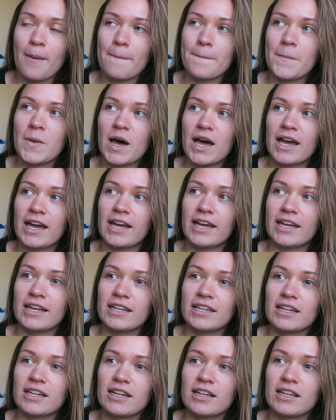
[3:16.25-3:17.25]

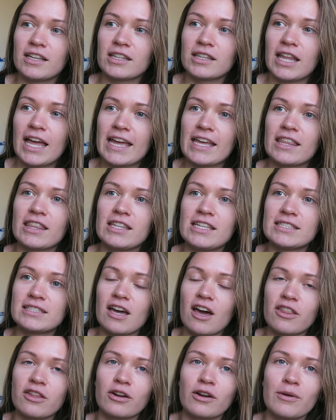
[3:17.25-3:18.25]
but like these
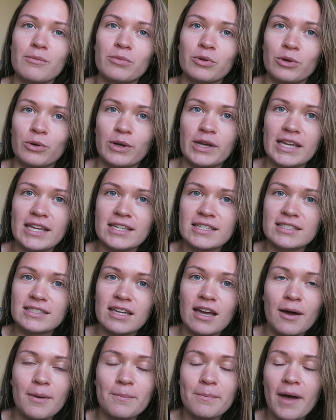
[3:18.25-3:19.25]
other employees
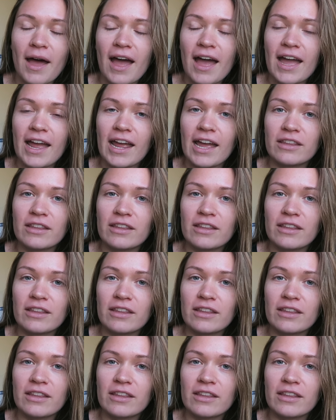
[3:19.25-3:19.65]
come by